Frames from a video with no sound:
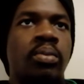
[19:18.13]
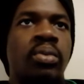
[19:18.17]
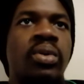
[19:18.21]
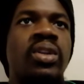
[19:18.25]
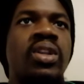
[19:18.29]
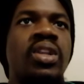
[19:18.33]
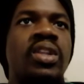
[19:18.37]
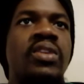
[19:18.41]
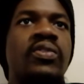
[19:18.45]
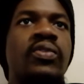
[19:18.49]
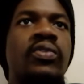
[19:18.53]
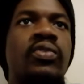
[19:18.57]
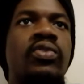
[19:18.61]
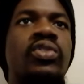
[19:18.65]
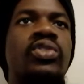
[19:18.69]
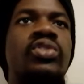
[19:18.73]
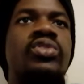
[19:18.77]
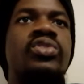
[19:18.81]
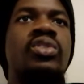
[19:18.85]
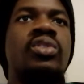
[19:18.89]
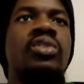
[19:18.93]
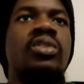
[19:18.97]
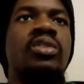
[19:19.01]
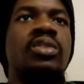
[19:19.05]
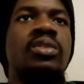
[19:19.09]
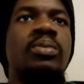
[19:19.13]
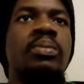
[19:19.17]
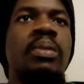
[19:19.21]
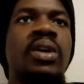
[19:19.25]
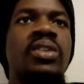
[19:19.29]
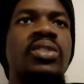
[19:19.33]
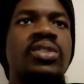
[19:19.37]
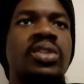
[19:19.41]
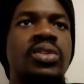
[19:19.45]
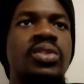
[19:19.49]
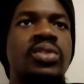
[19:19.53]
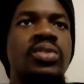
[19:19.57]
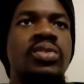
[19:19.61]
Bringing it full circle to
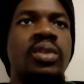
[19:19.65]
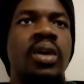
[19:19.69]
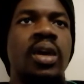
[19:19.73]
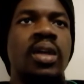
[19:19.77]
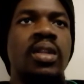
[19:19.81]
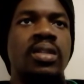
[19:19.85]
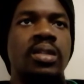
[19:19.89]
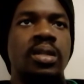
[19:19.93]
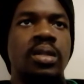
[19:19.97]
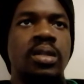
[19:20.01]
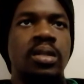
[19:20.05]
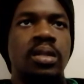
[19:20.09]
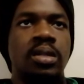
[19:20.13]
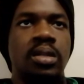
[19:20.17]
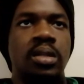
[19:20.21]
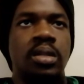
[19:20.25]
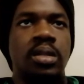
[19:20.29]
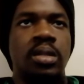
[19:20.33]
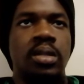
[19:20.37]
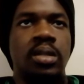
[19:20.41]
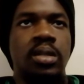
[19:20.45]
Manchester United,